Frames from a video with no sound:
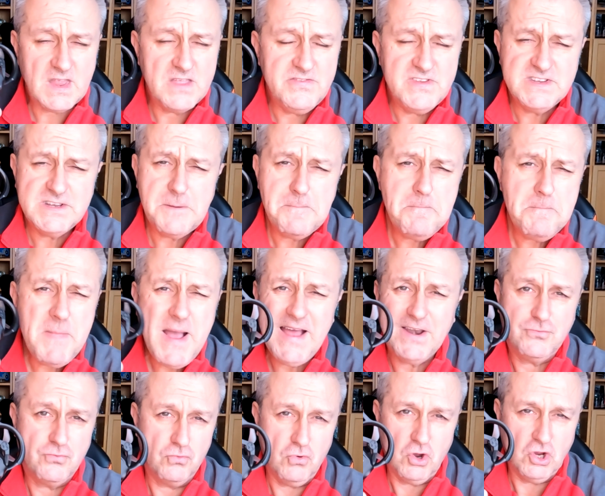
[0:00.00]
There's a
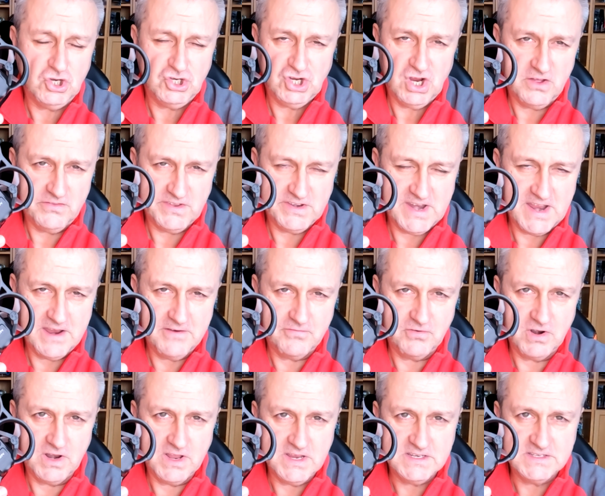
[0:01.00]
mad rush on the day of
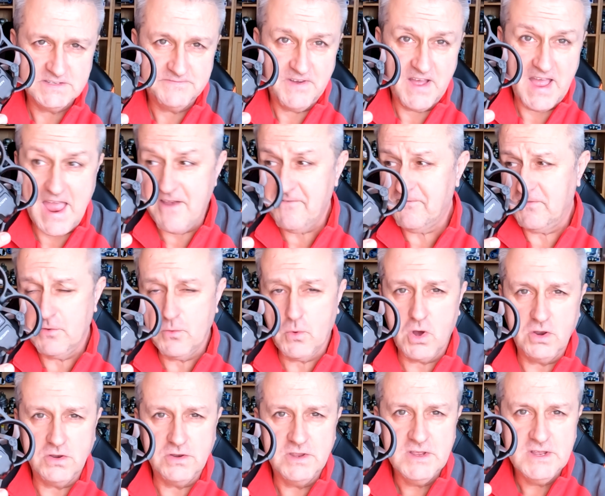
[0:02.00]
release for
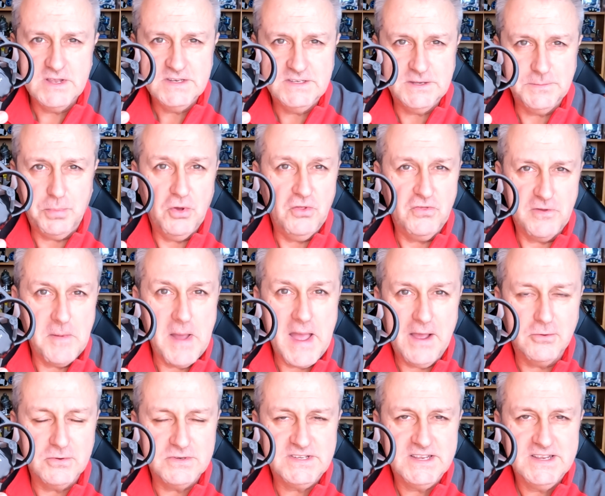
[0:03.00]
everyone to put them
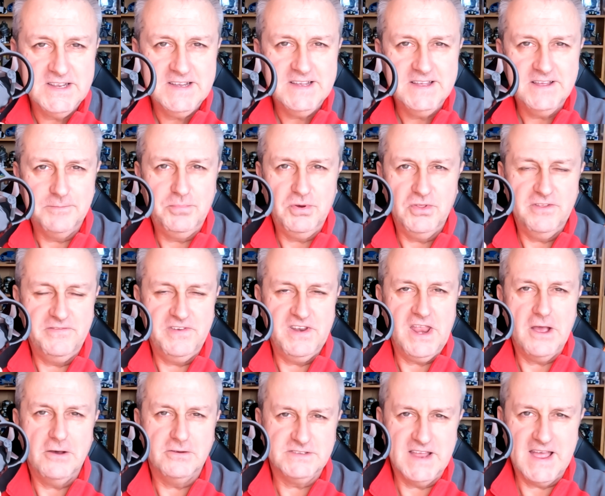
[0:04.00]
out, and uh, put the
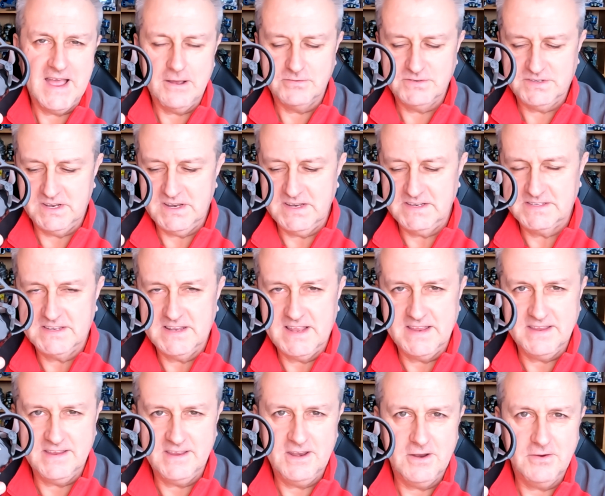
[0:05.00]
videos out, and it's
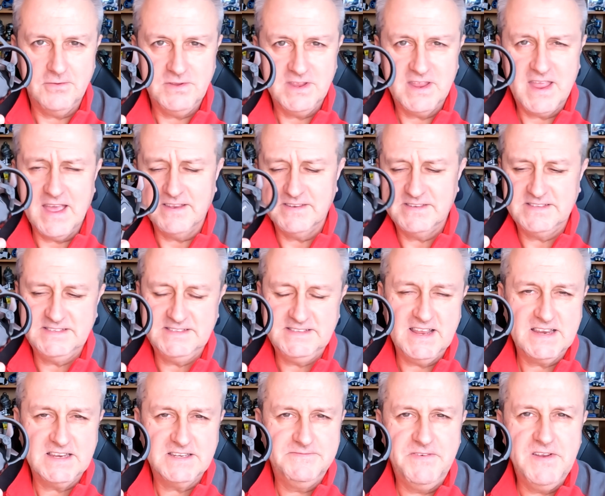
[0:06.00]
like, you know, you get
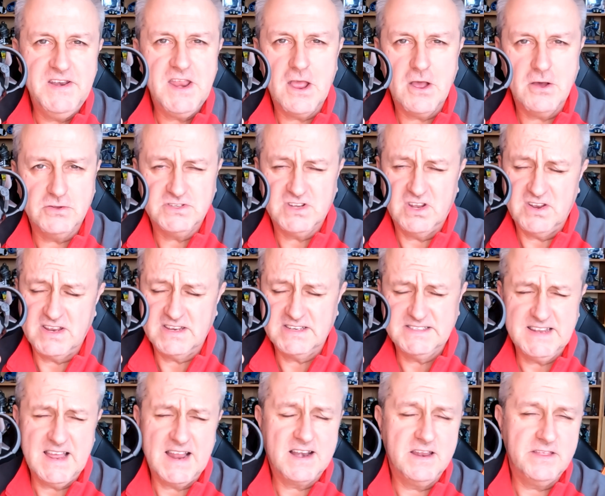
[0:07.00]
six videos on
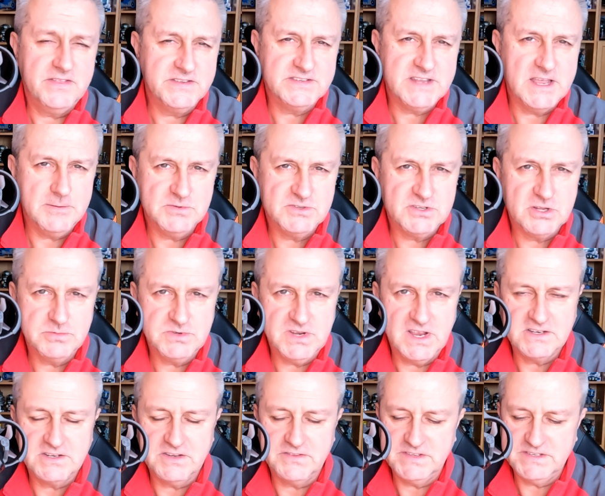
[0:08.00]
exactly the same
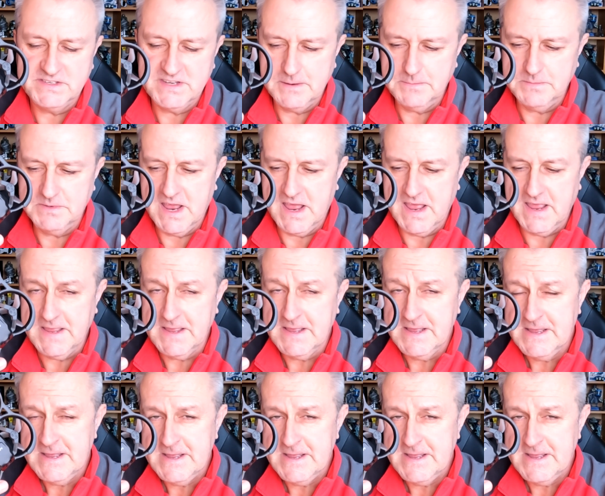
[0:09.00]
subject on the same day.